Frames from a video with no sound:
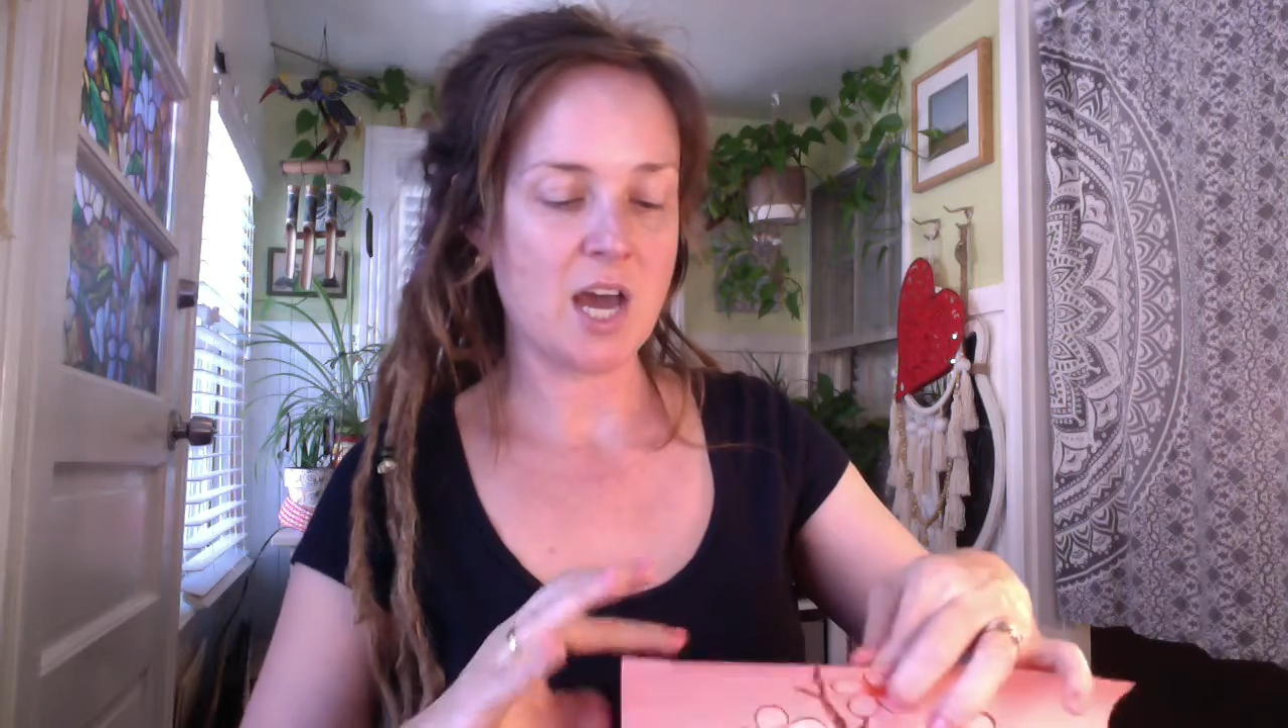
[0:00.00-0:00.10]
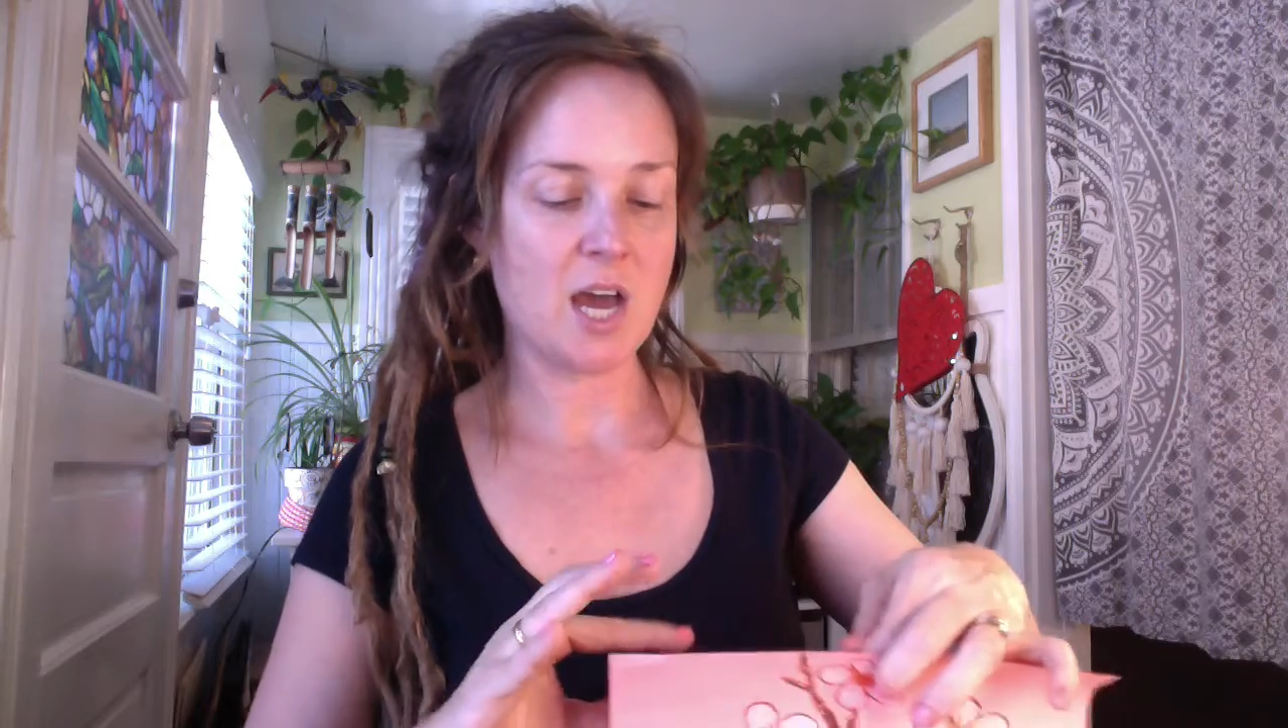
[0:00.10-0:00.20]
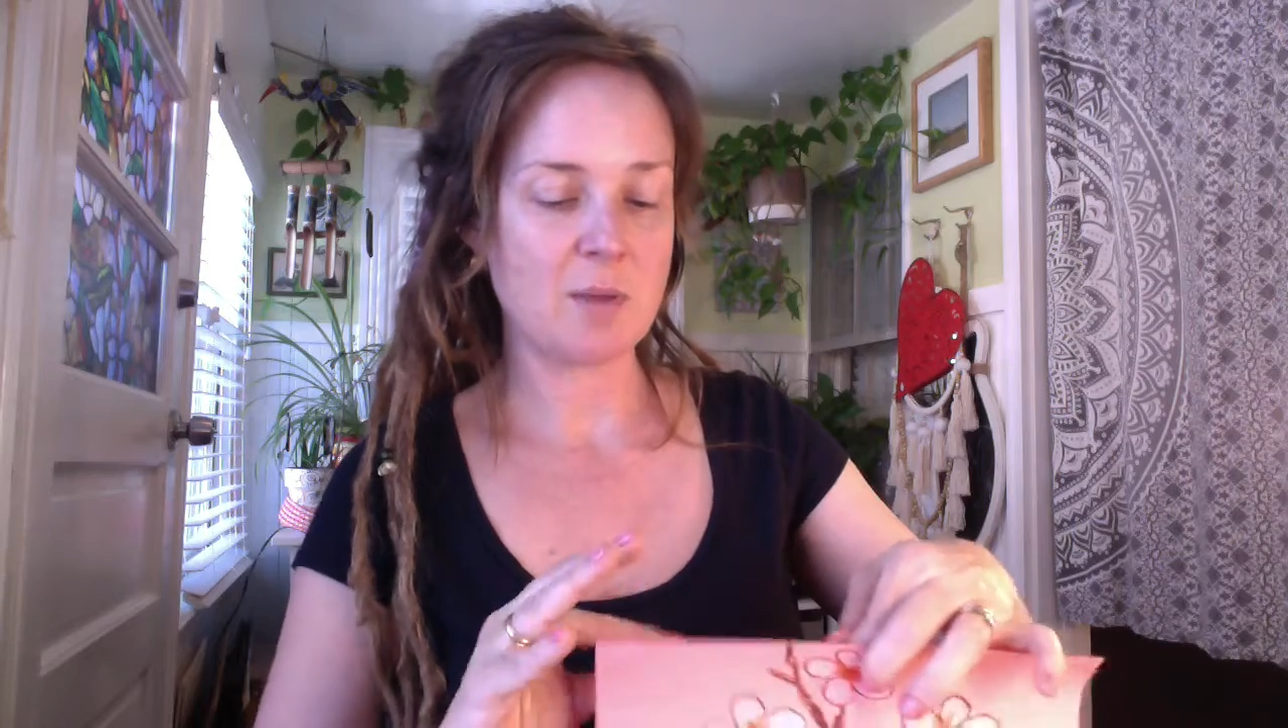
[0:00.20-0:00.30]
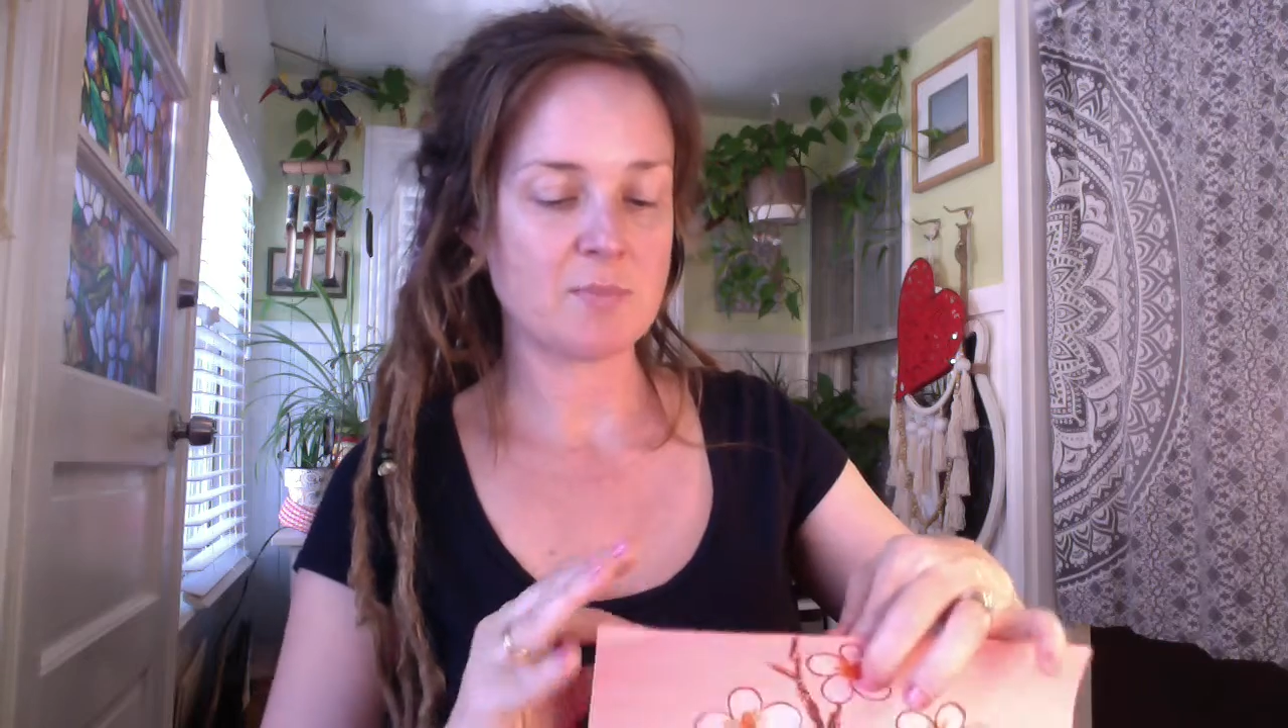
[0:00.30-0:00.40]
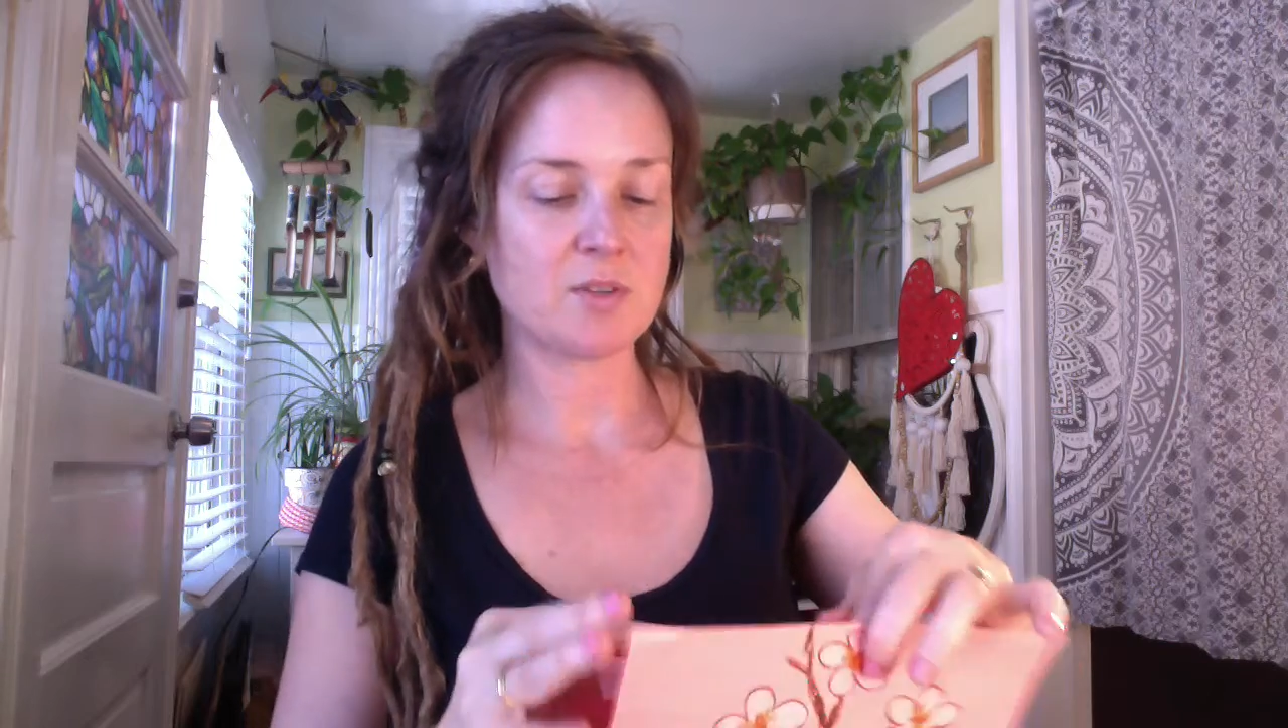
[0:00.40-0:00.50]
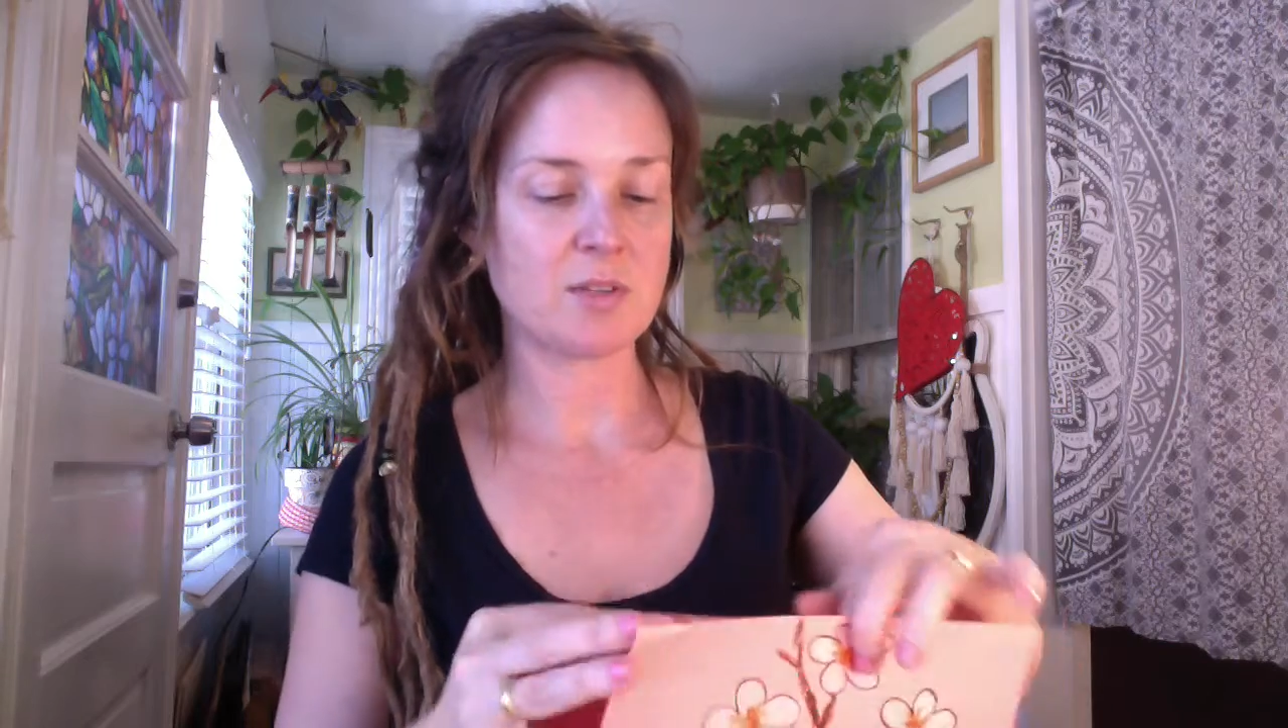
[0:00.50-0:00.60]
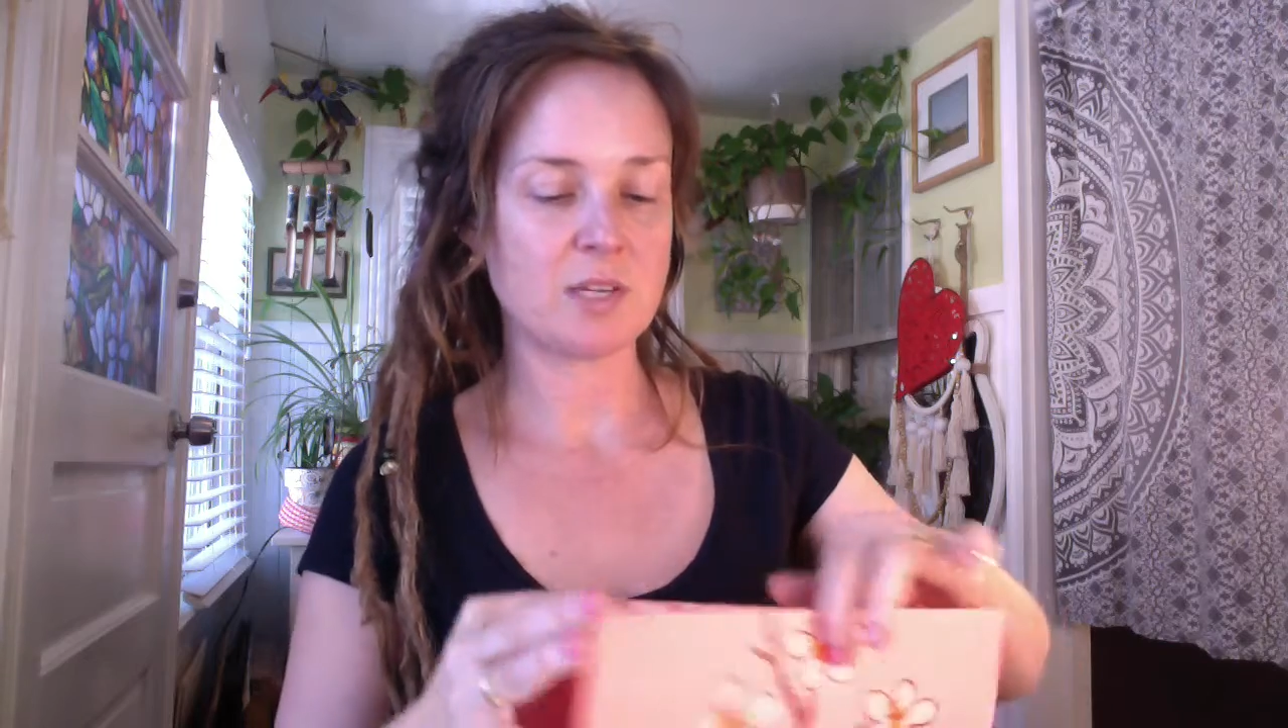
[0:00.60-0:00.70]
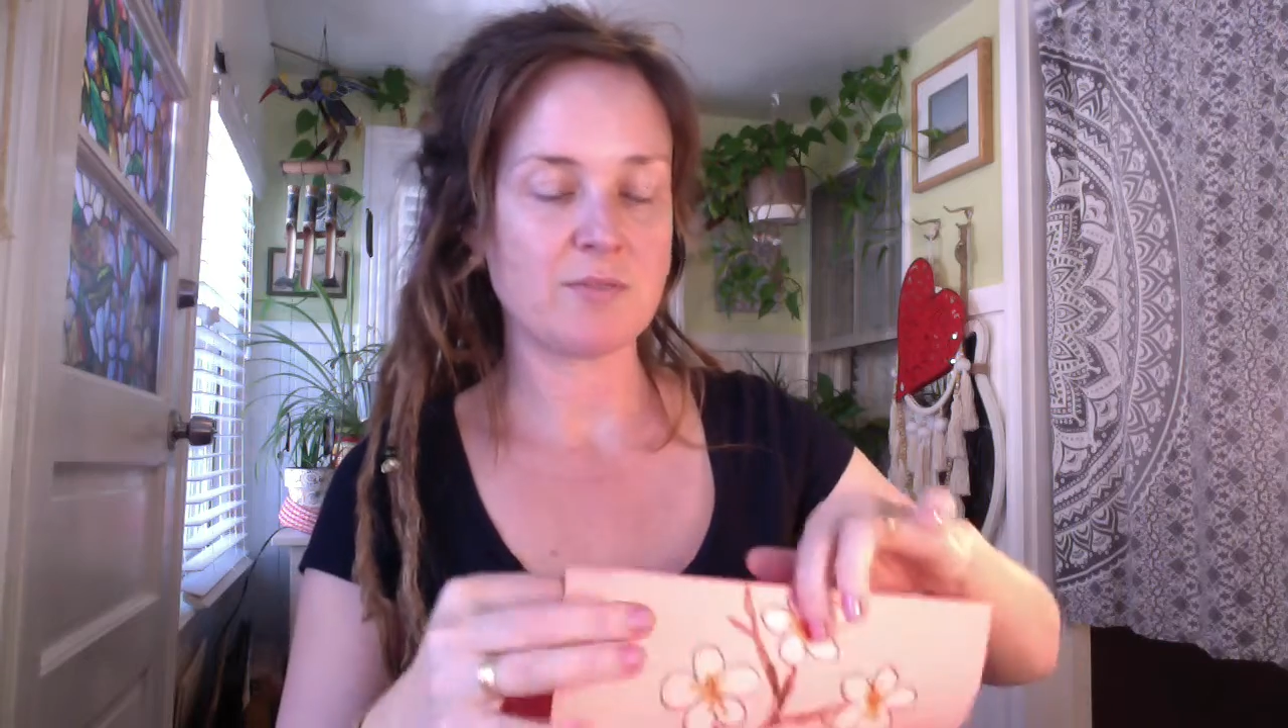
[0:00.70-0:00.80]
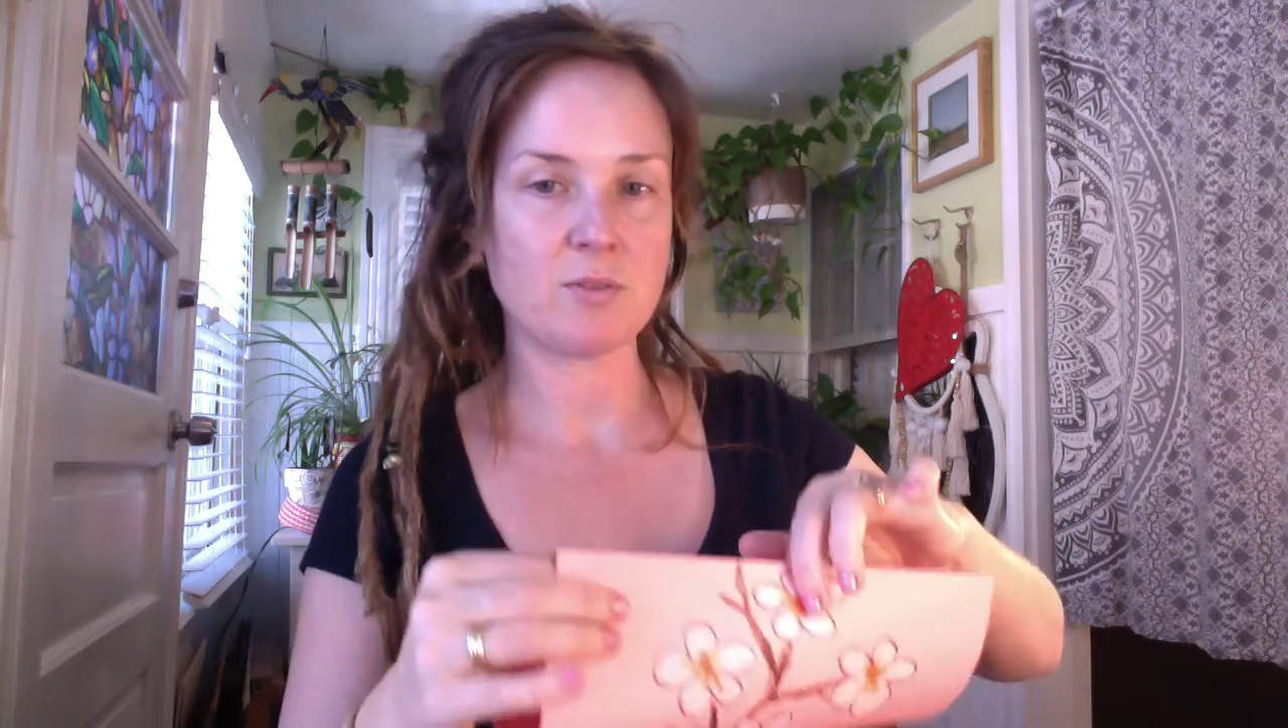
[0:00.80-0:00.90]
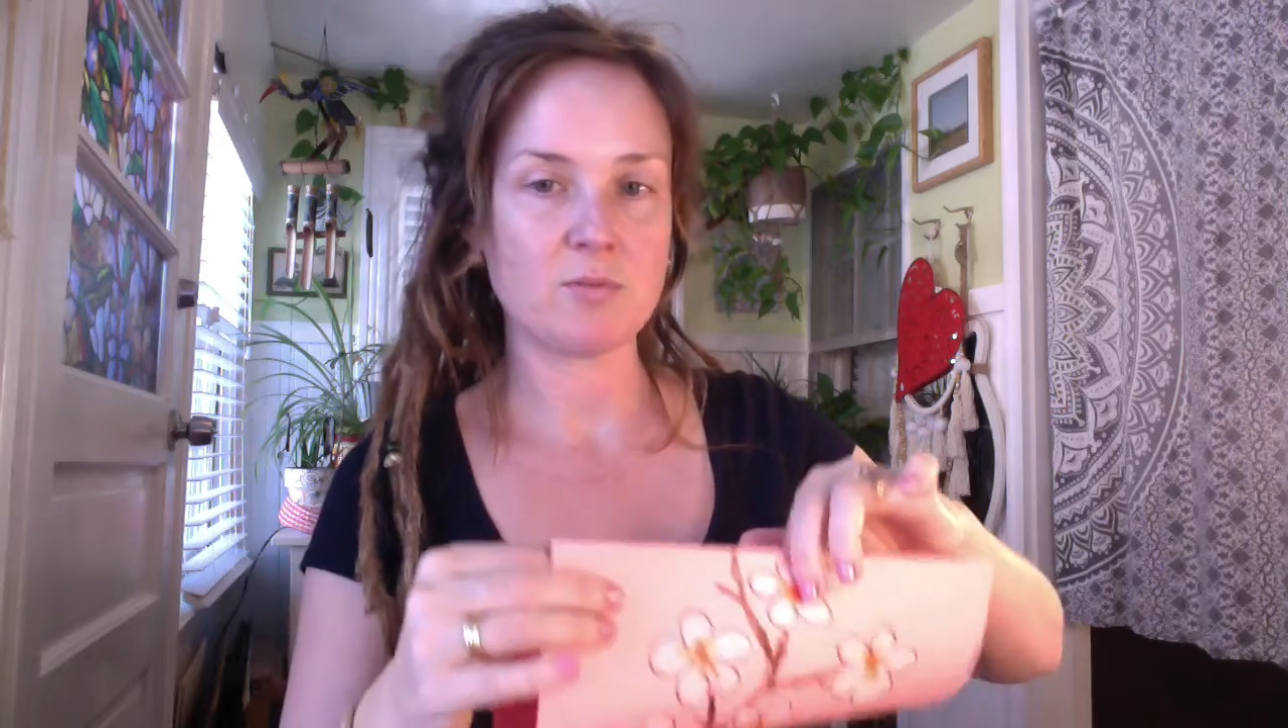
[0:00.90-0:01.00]
up so that
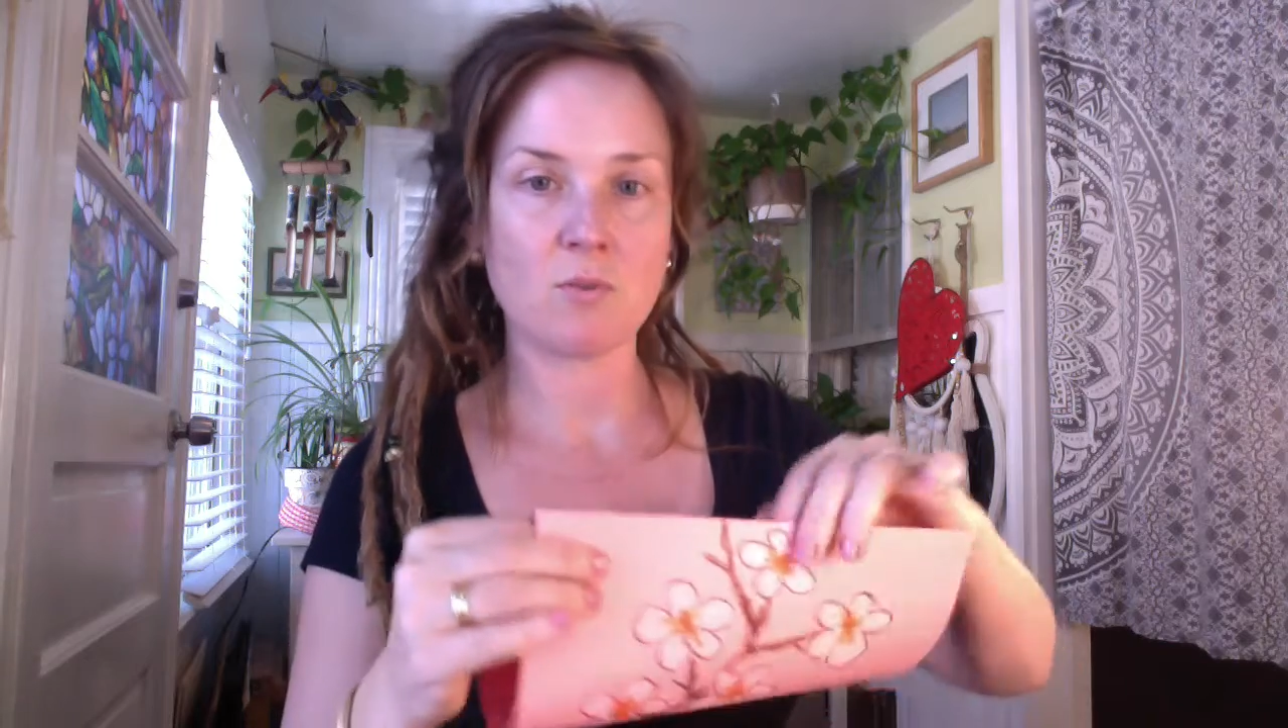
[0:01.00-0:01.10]
if I